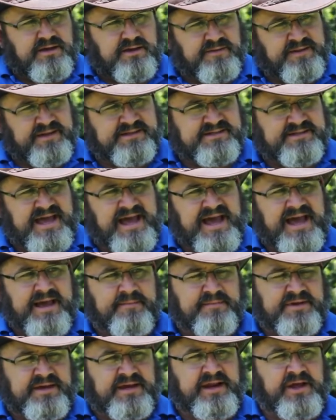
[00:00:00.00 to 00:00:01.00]
this
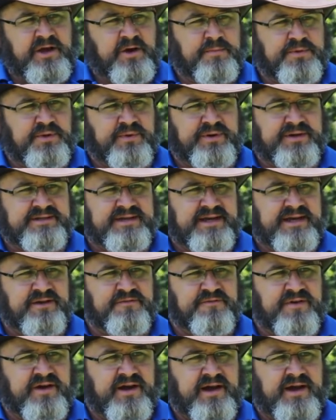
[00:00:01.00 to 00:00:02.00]
app can help you
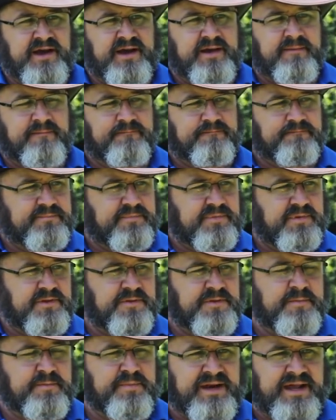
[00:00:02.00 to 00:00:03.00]
identify
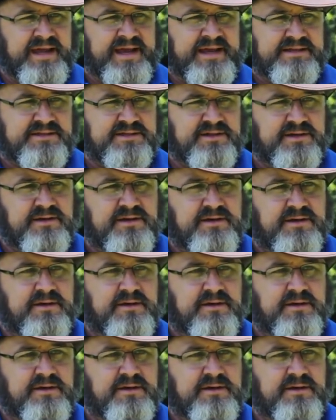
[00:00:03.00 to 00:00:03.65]
the plant.